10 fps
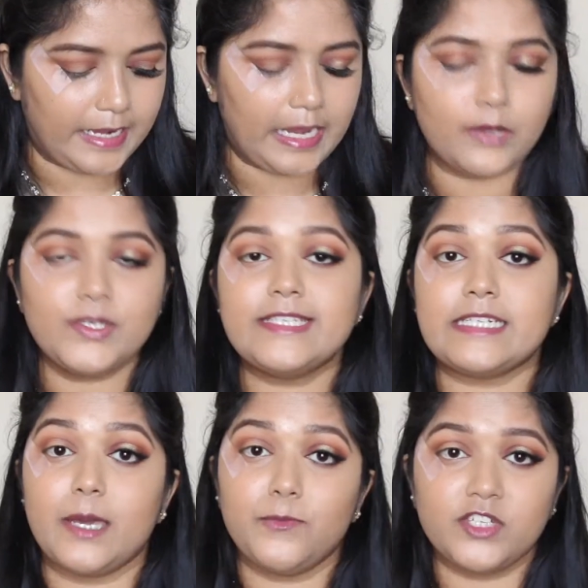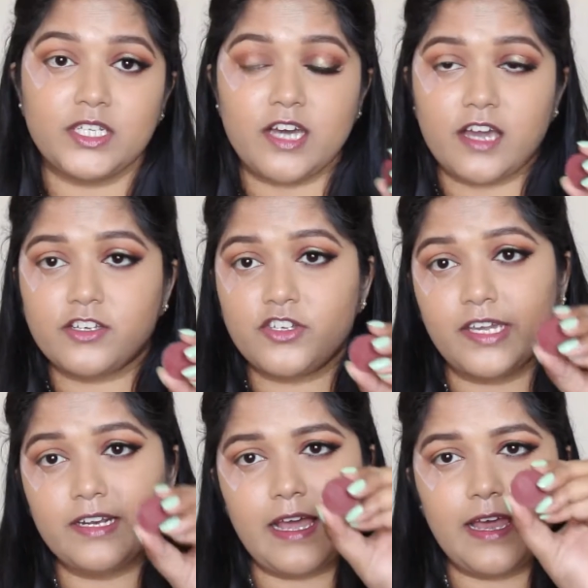And now it's time for the darker
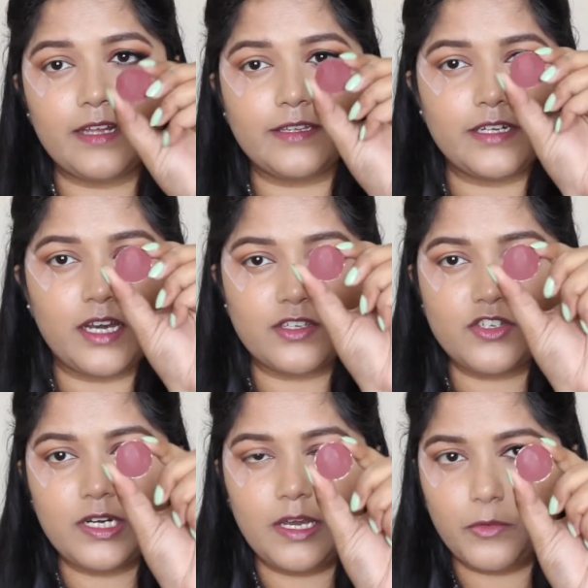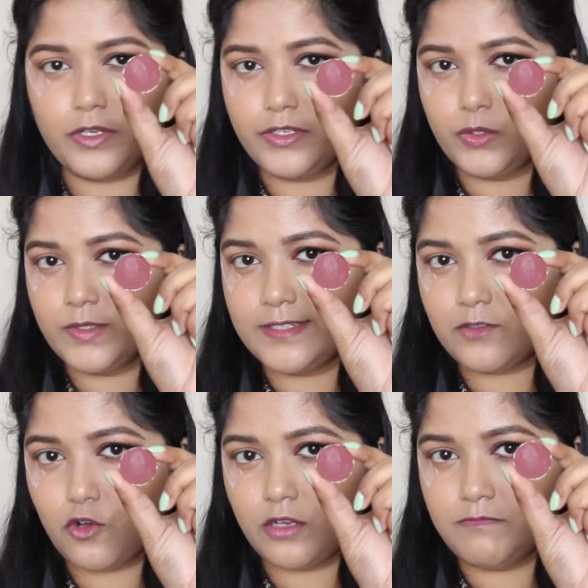shade, and the darker shade I'm going to is
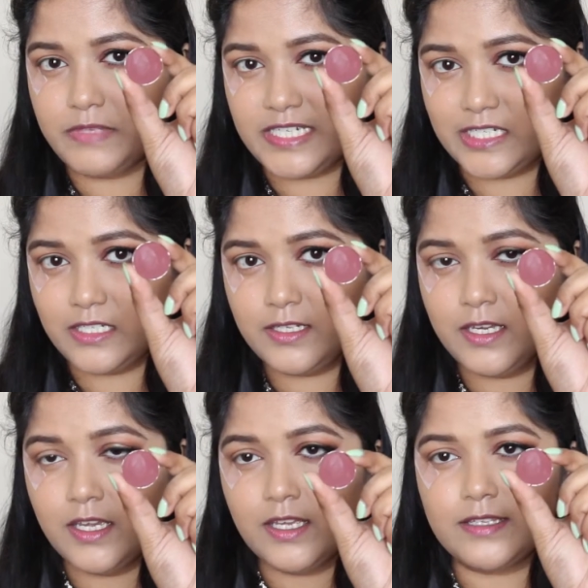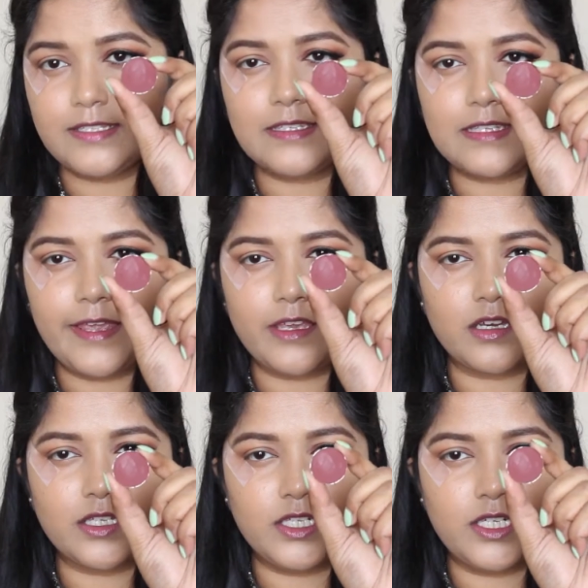called Bitten. This is like
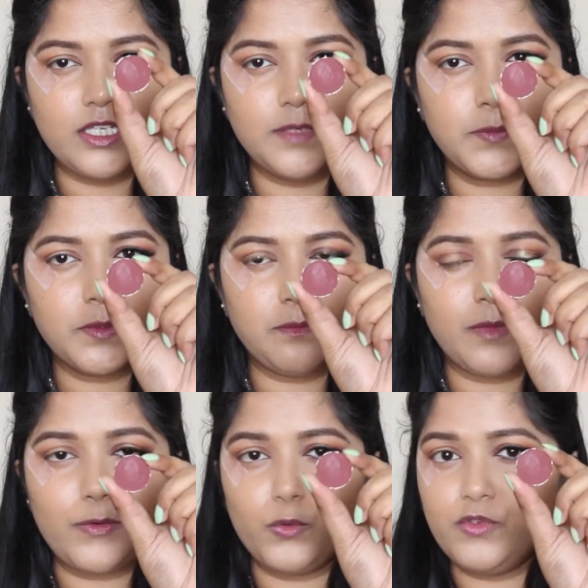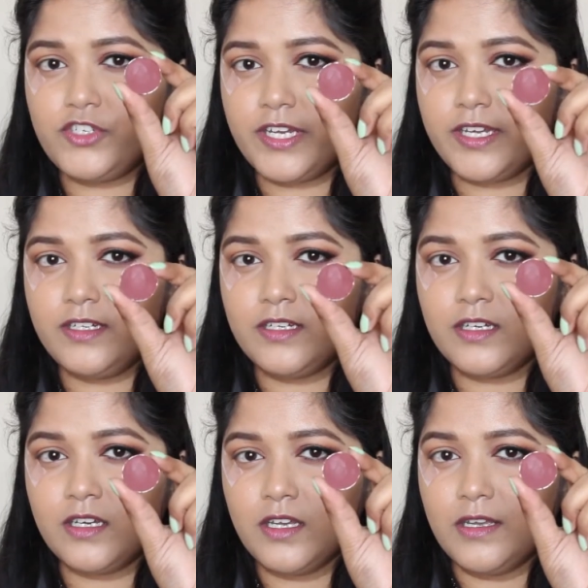a deep maroon shade
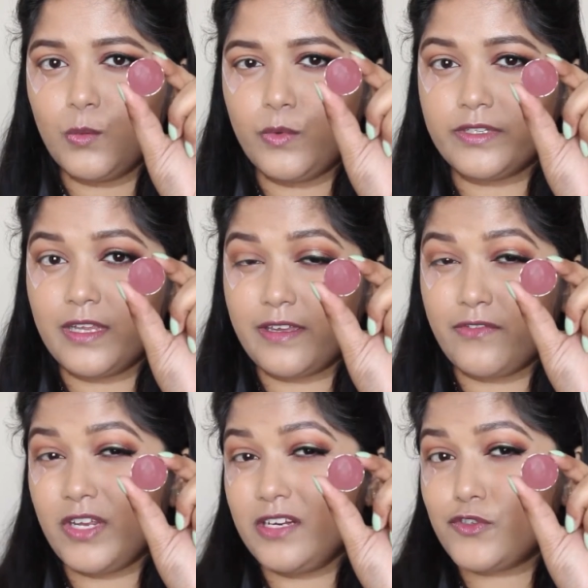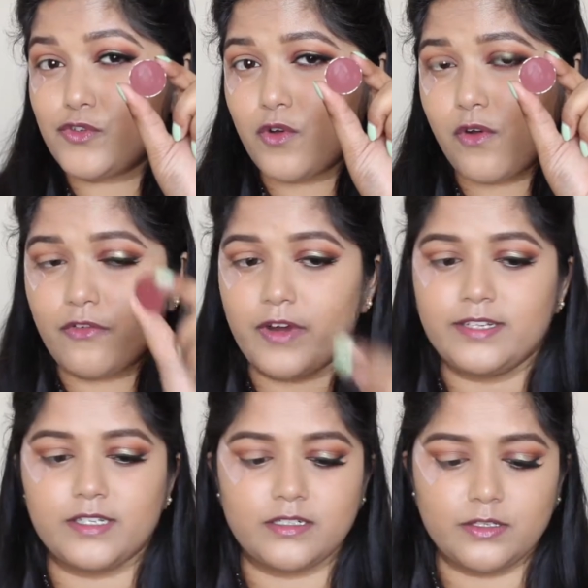with like really strong
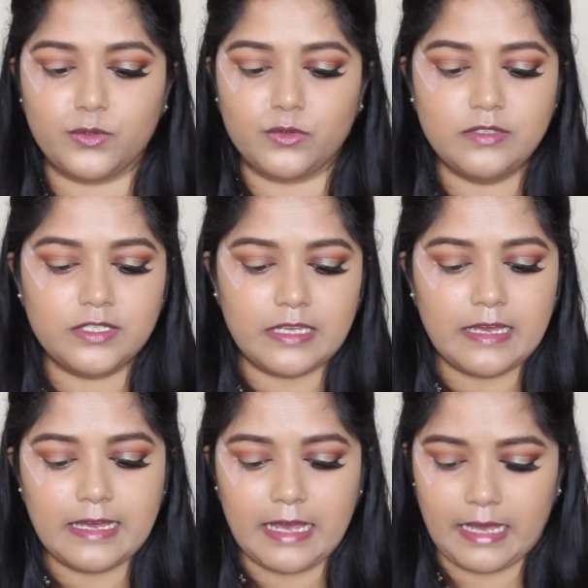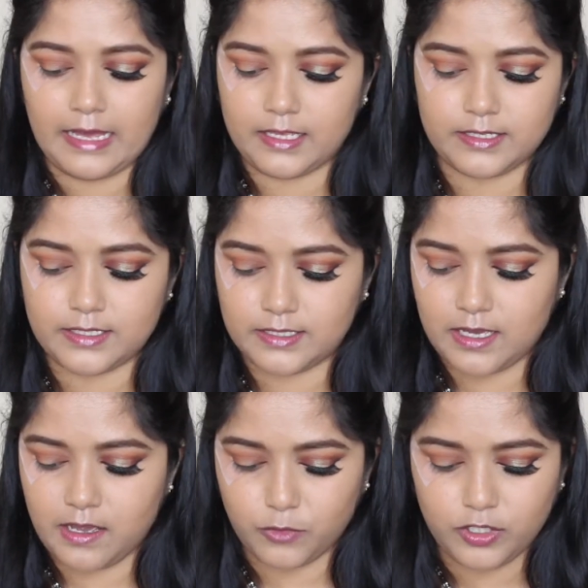red undertones. And
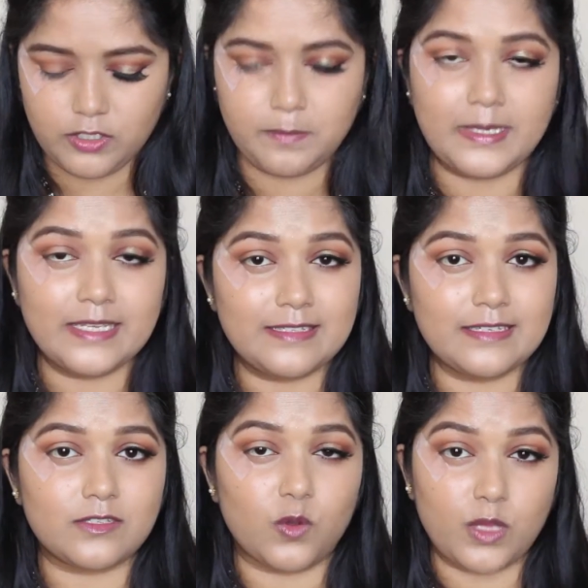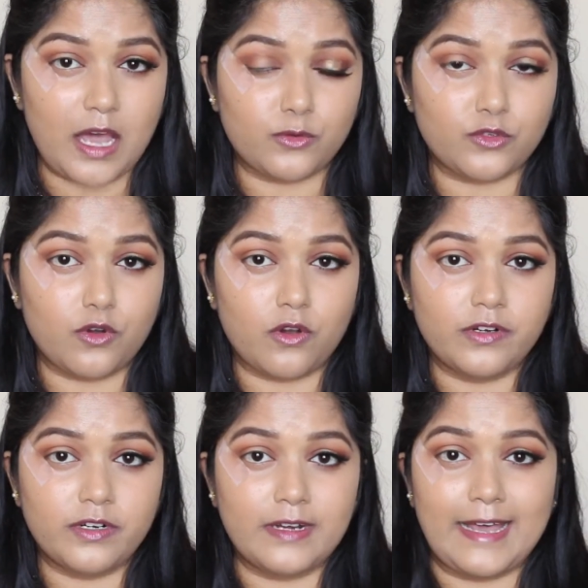I'm going to place this on the outer
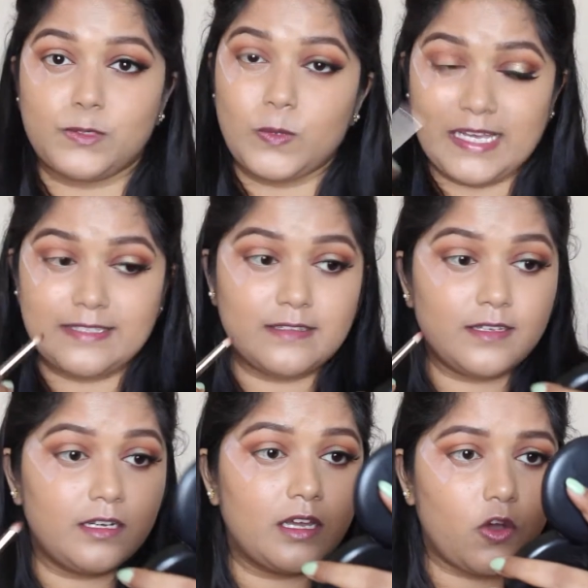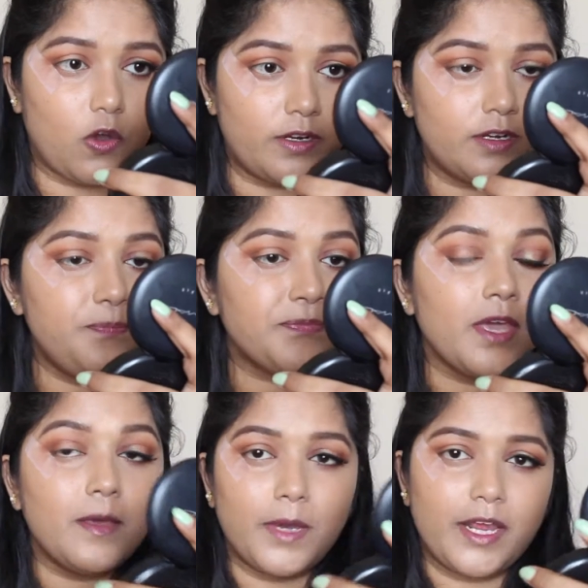corner as well as in the inner corner.
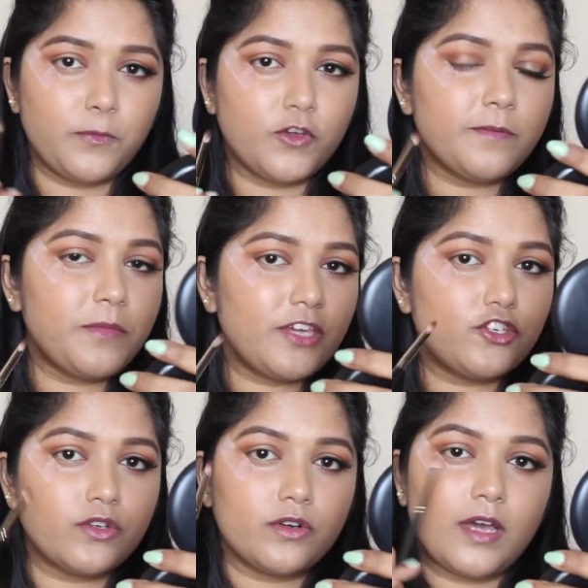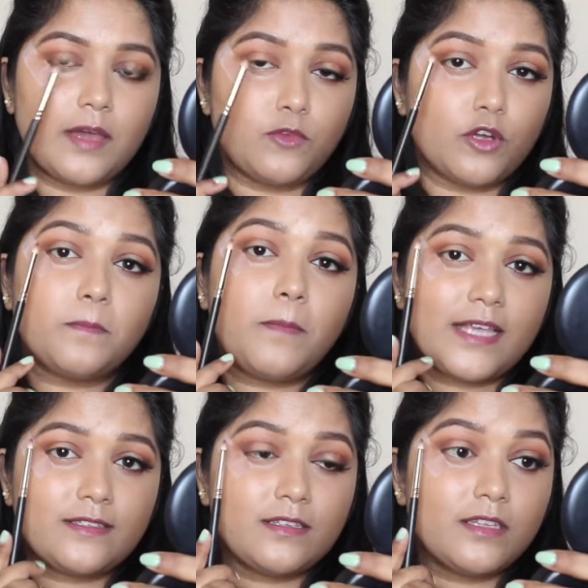But I'm going to make sure I'm not
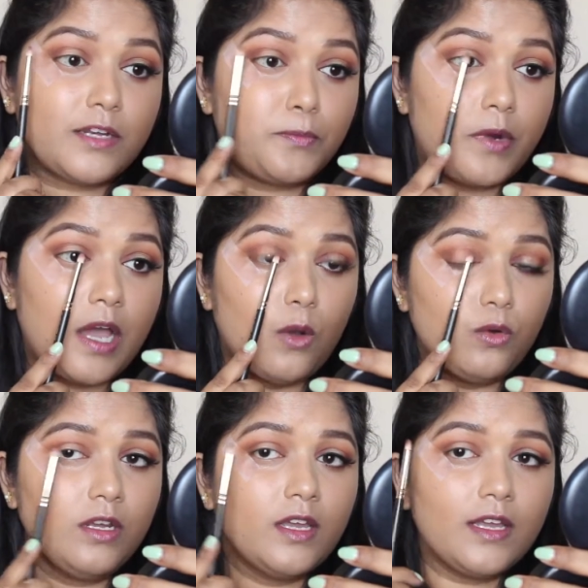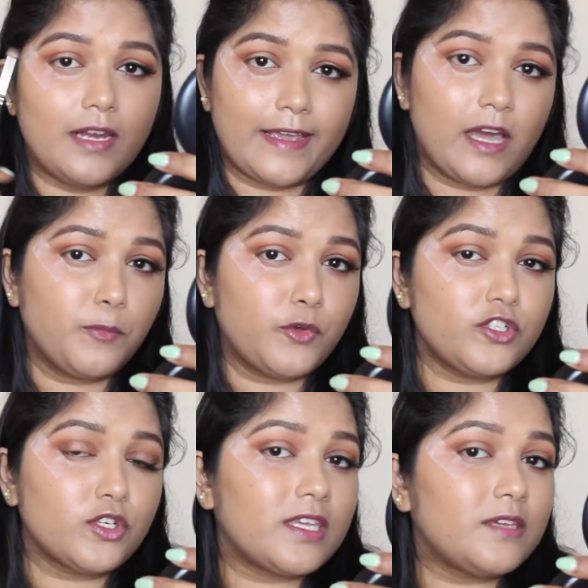passing that brown. Like I'm
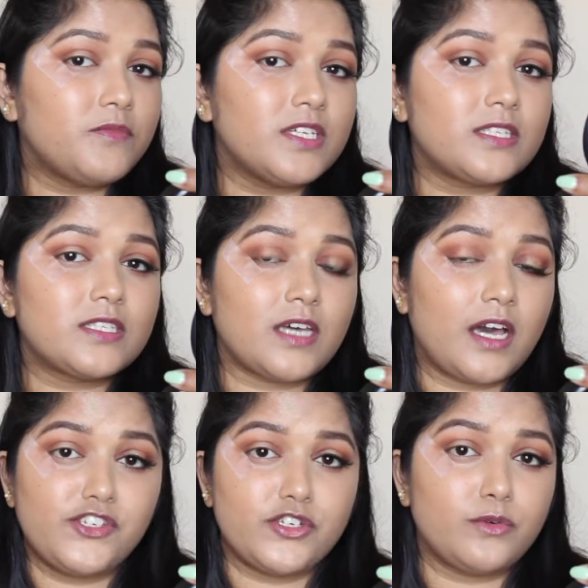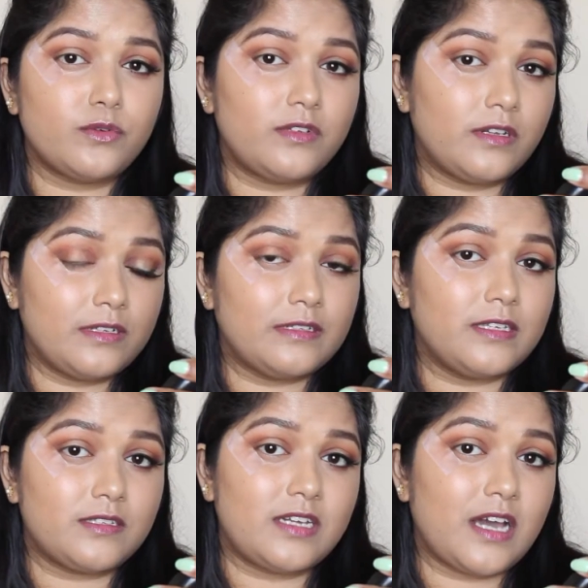going to keep this dark
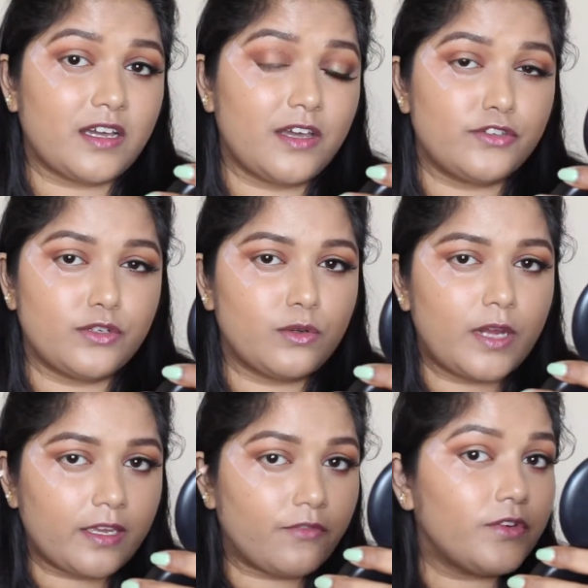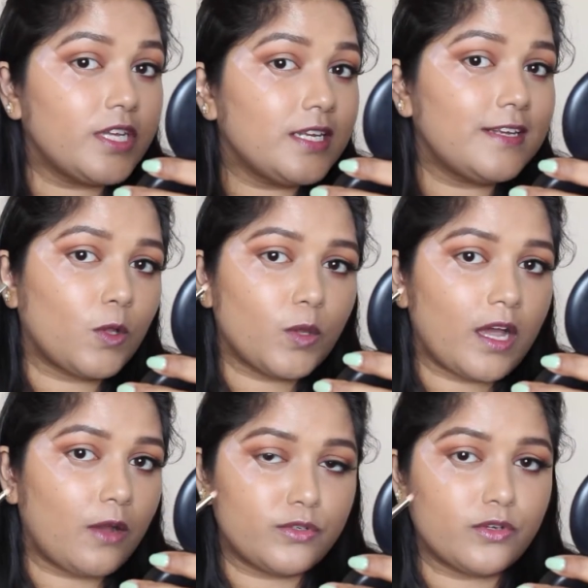eyeshadow like really on the
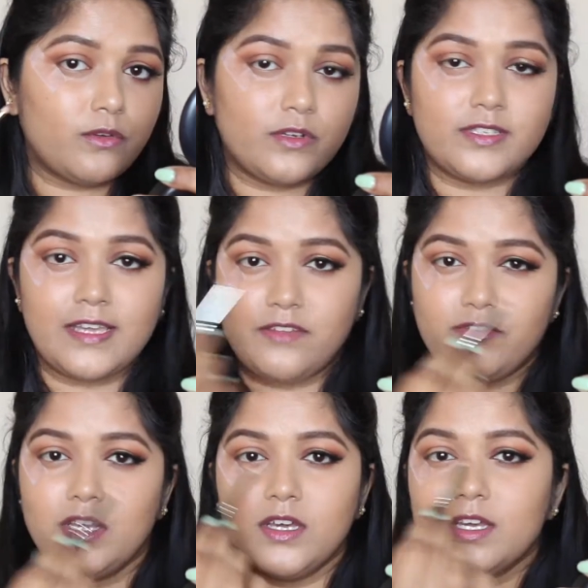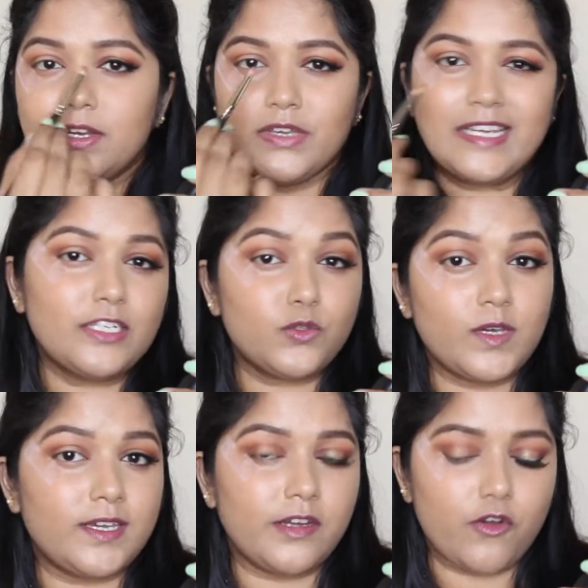outer corners and really to
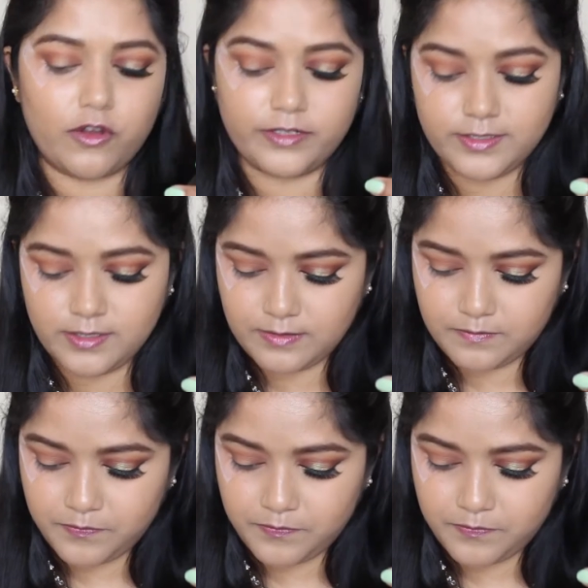the inner corners,